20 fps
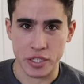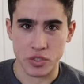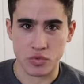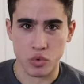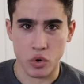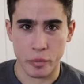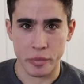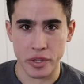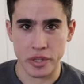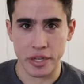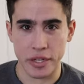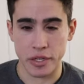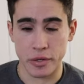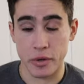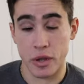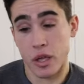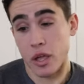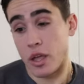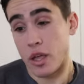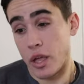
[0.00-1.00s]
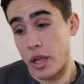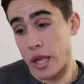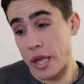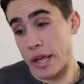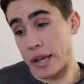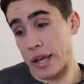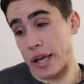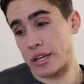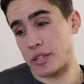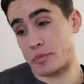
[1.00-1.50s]
is formulated.
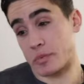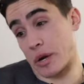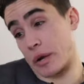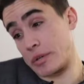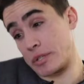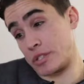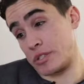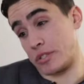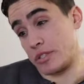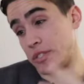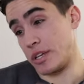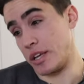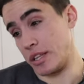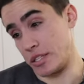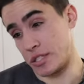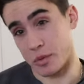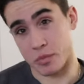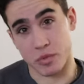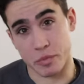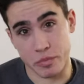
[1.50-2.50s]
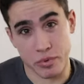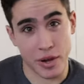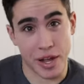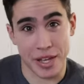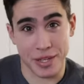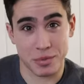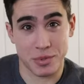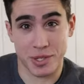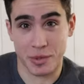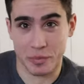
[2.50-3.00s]
And I probably shouldn't say this. I'm
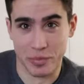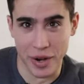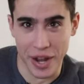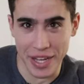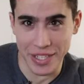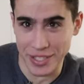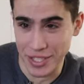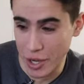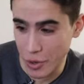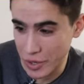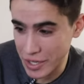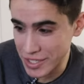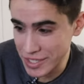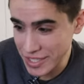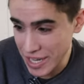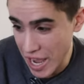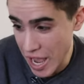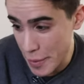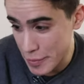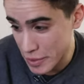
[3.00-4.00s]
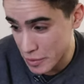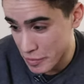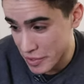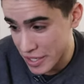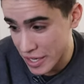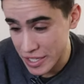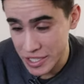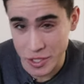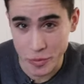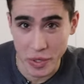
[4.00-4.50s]
surprised. I'm surprised no one has copied
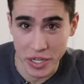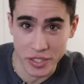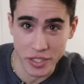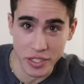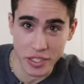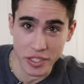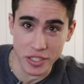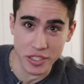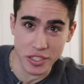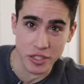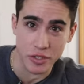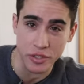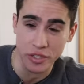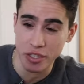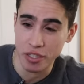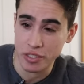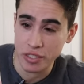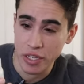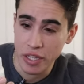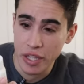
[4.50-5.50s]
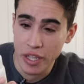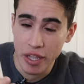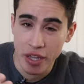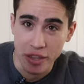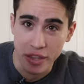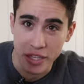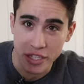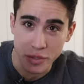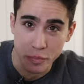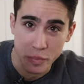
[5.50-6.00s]
me yet, especially considering this
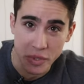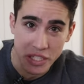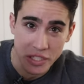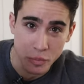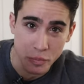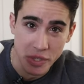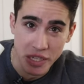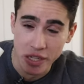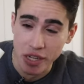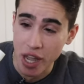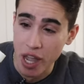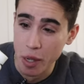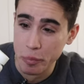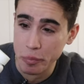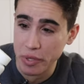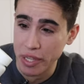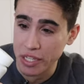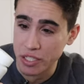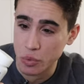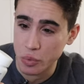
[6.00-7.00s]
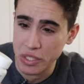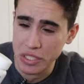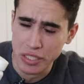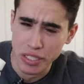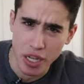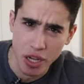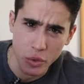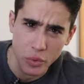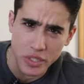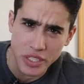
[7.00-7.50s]
this this B complex we
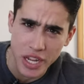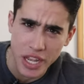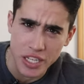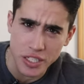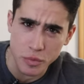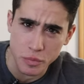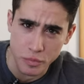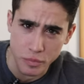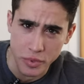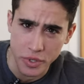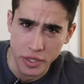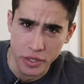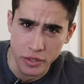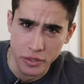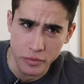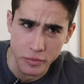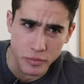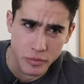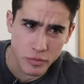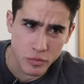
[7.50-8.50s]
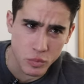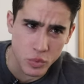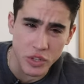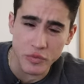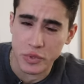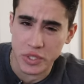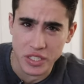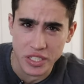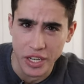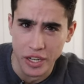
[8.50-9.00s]
sell, which has been
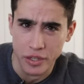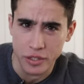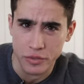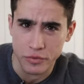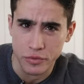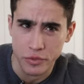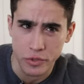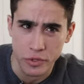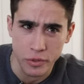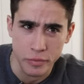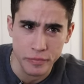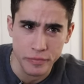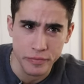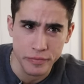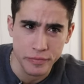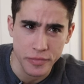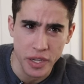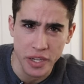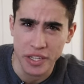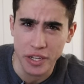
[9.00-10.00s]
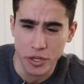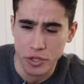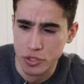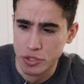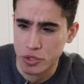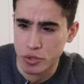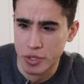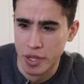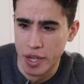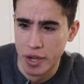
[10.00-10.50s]
we've been selling for a year or
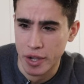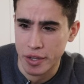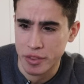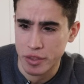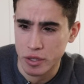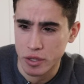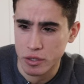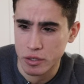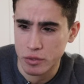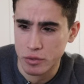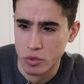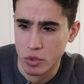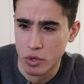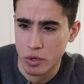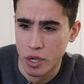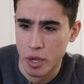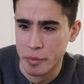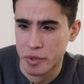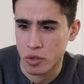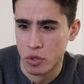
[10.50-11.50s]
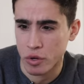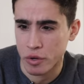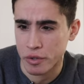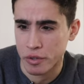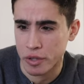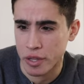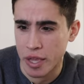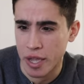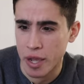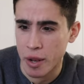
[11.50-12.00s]
two now, I think. Long, I mean, longer
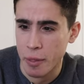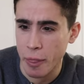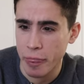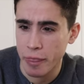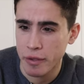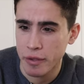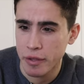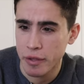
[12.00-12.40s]
than that.